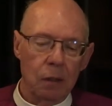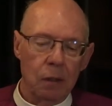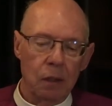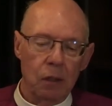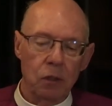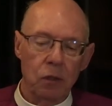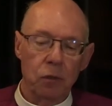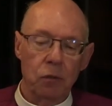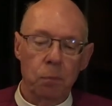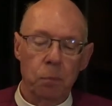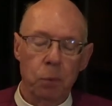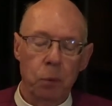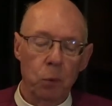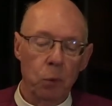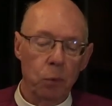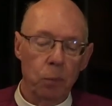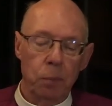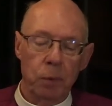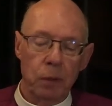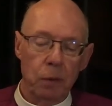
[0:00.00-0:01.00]
these
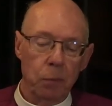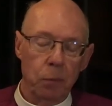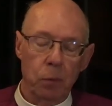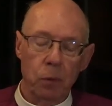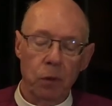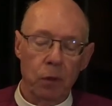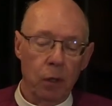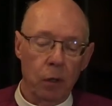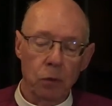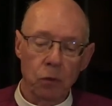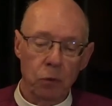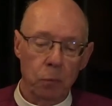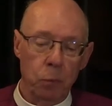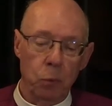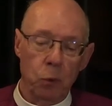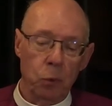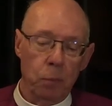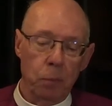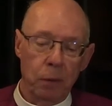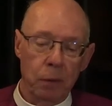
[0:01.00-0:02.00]
poor people, or those
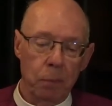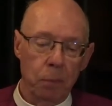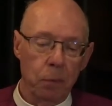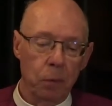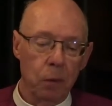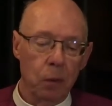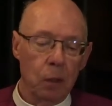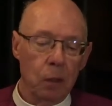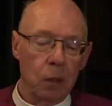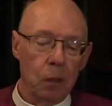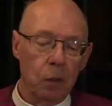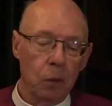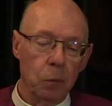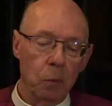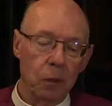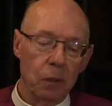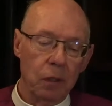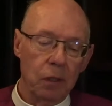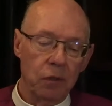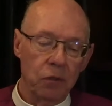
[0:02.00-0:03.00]
poor people who
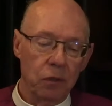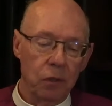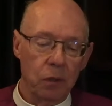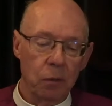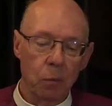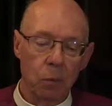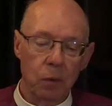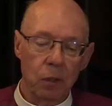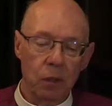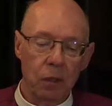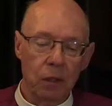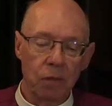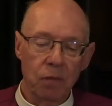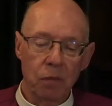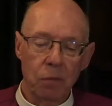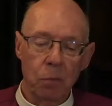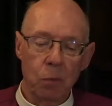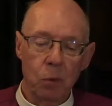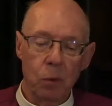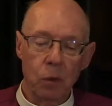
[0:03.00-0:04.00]
were listening, were
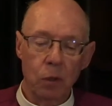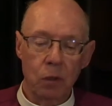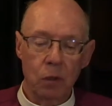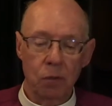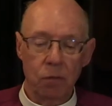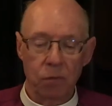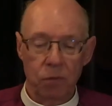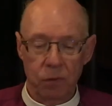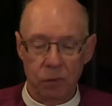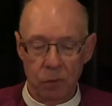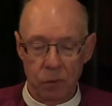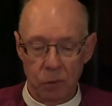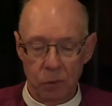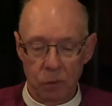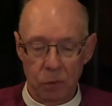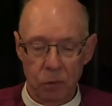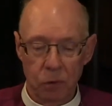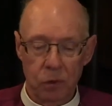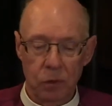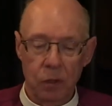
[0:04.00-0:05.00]
even more
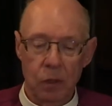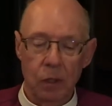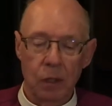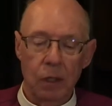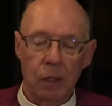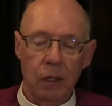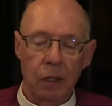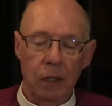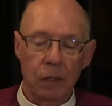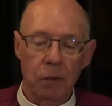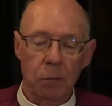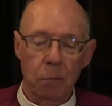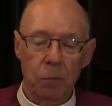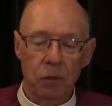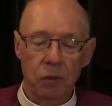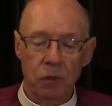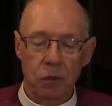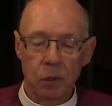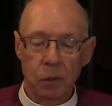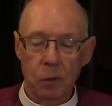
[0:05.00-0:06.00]
confused, and the
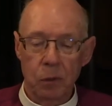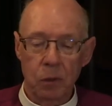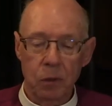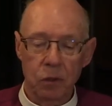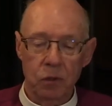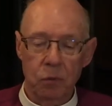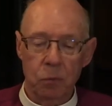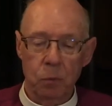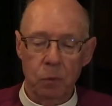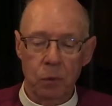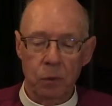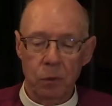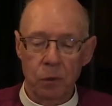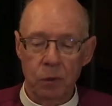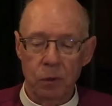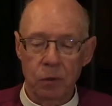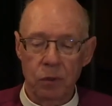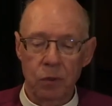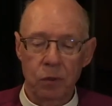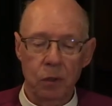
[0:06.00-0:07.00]
mysterious
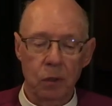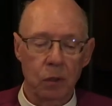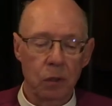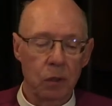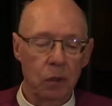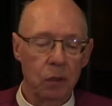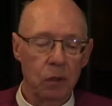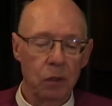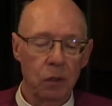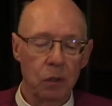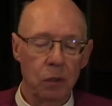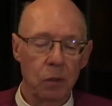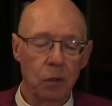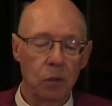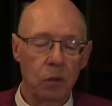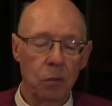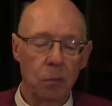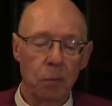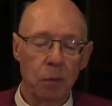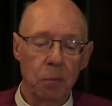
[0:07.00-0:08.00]
words
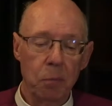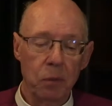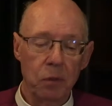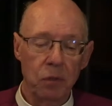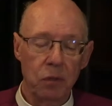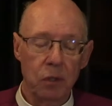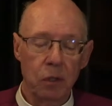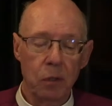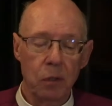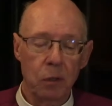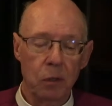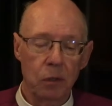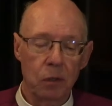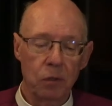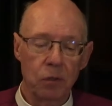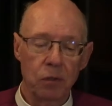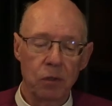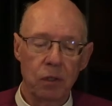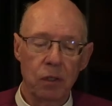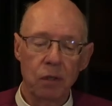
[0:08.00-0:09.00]
continued to be
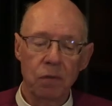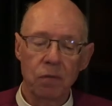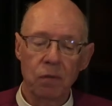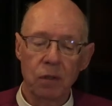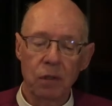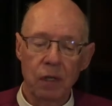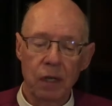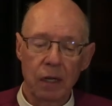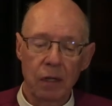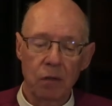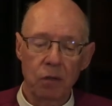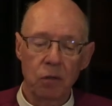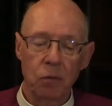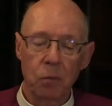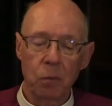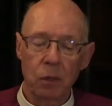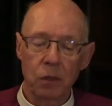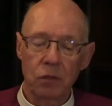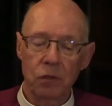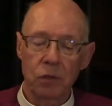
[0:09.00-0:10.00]
mysterious even down
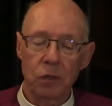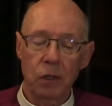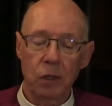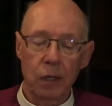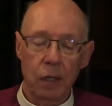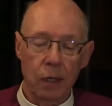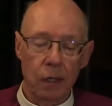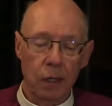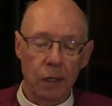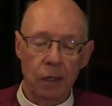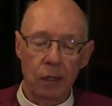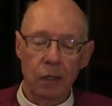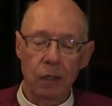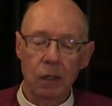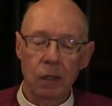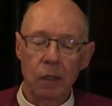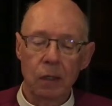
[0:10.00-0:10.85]
to us today